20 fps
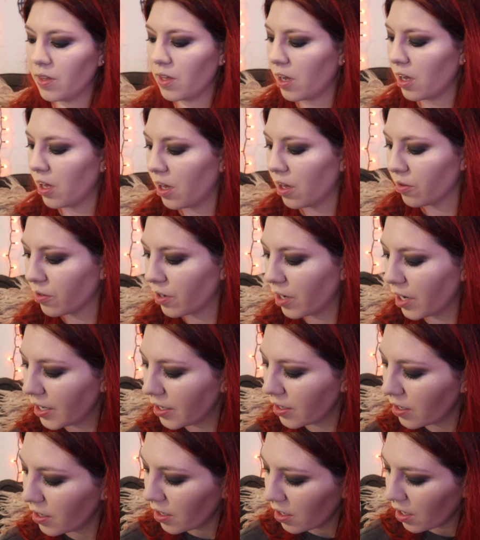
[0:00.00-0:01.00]
All
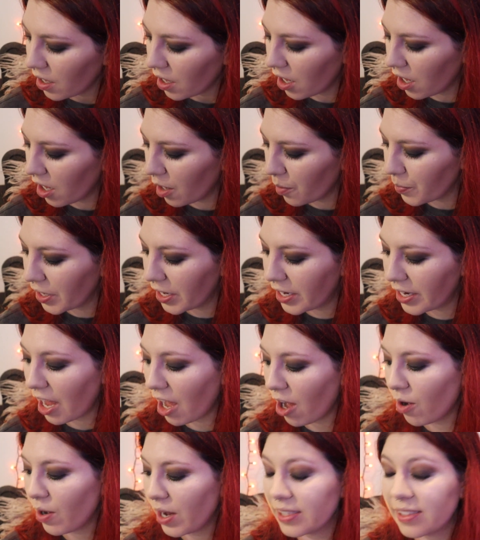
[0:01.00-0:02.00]
right,
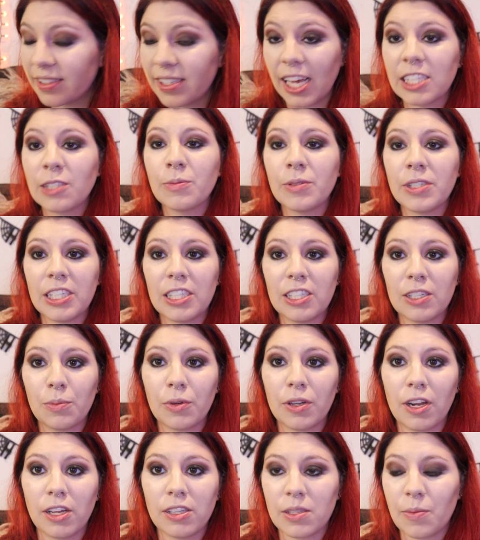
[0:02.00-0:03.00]
now I desperately need to
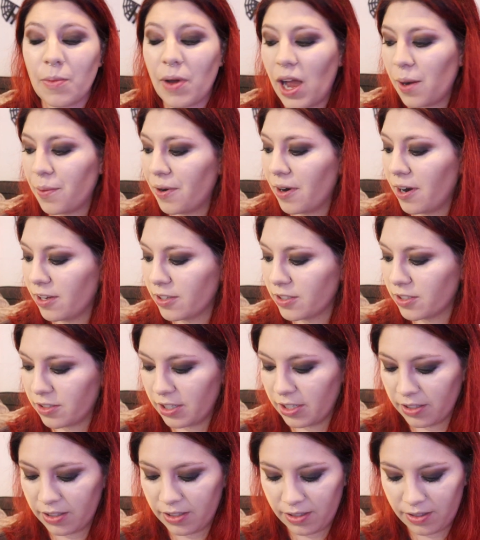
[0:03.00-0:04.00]
put on some eyebrows
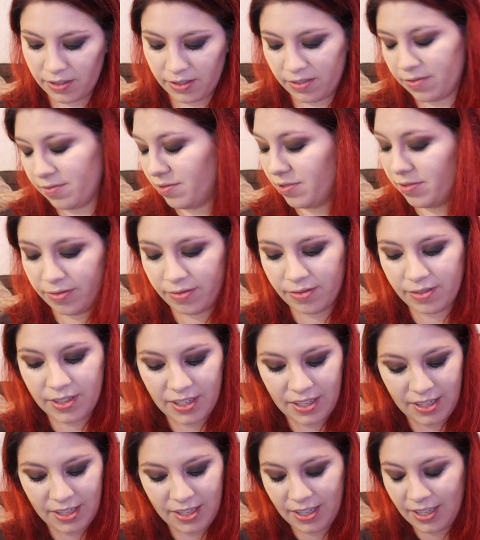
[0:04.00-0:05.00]
or else
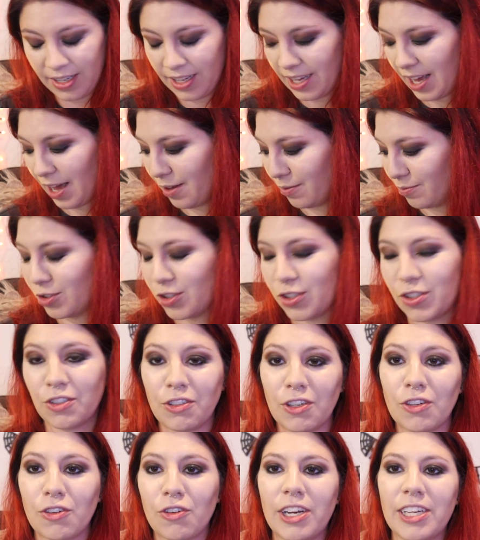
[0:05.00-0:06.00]
I'm just
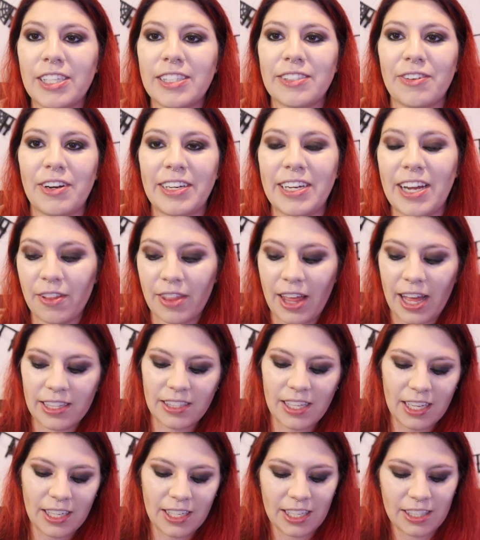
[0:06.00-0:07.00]
looking crazy right now.
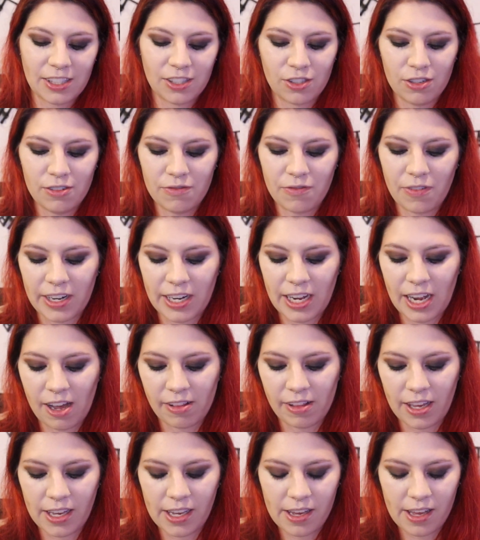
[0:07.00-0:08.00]
That's like, it's so funny
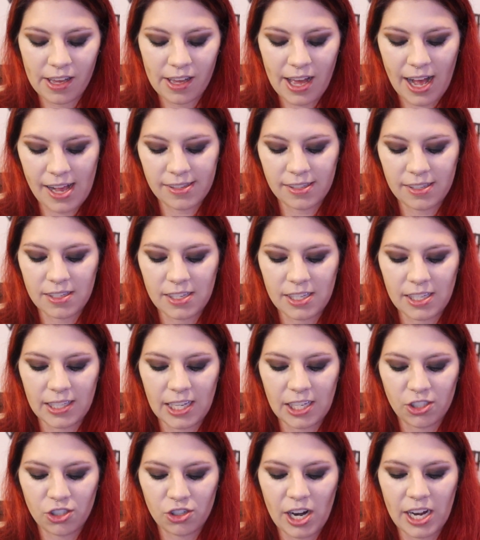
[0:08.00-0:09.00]
how like as a
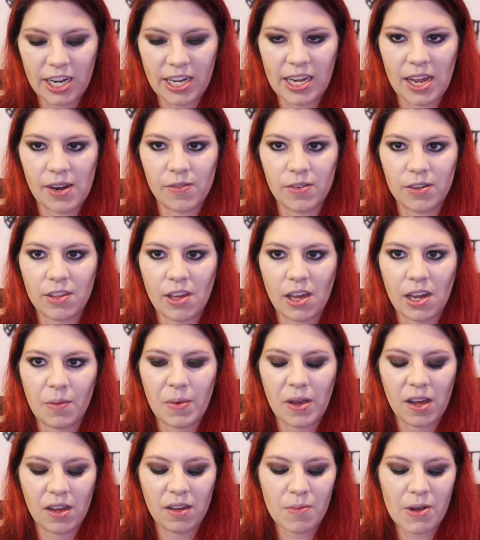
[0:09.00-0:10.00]
teenager, I never thought
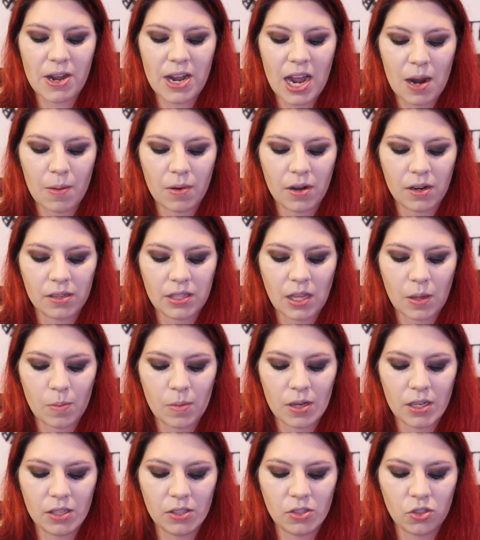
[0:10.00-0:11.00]
about my eyebrows that
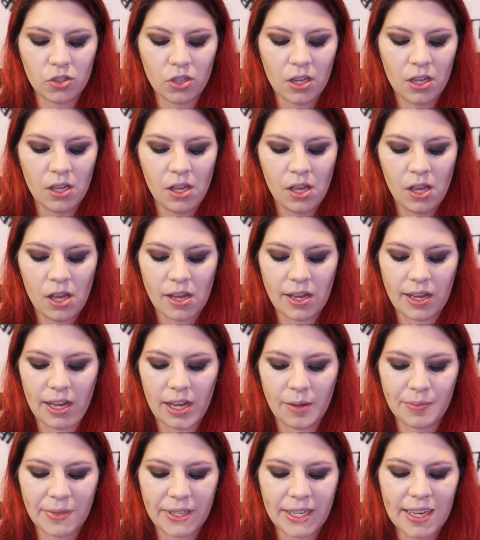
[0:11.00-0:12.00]
much.
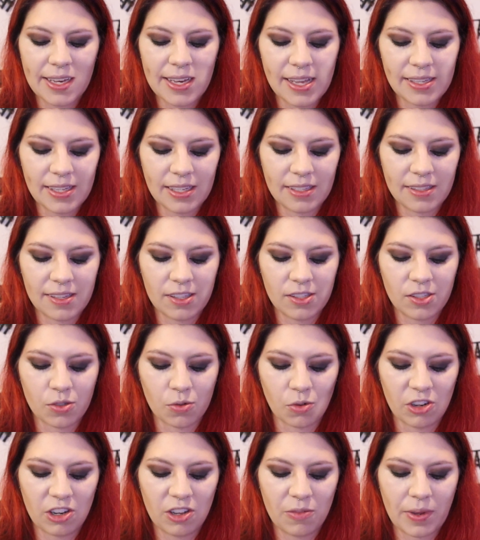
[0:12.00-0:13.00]
Like I guess I did
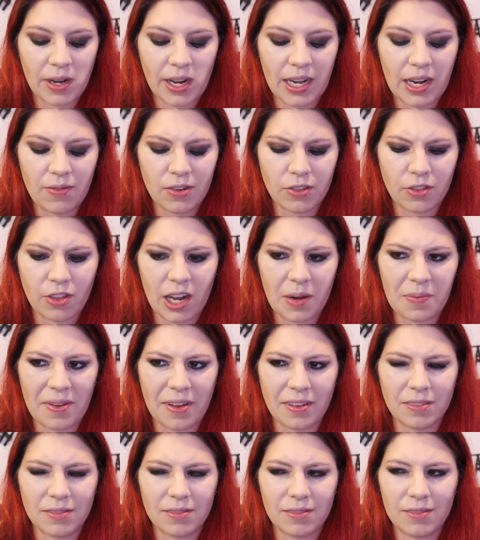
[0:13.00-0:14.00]
sort of, but I never thought
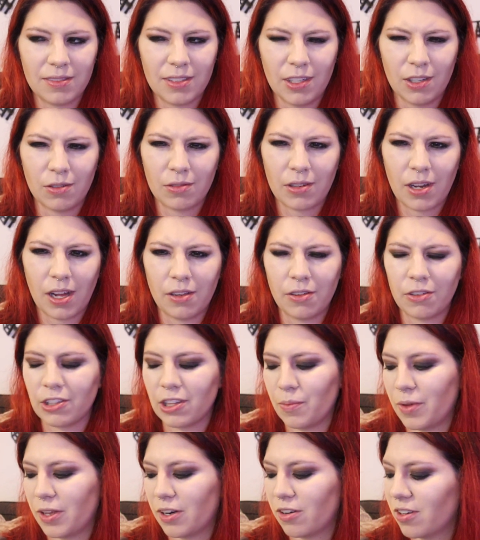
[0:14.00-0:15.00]
about, you know, coloring
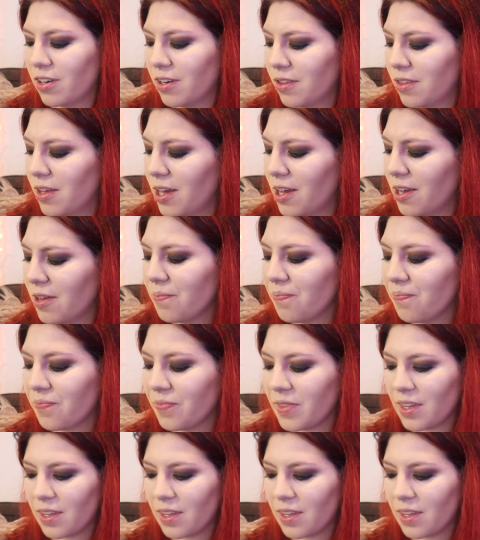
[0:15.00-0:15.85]
them in or anything.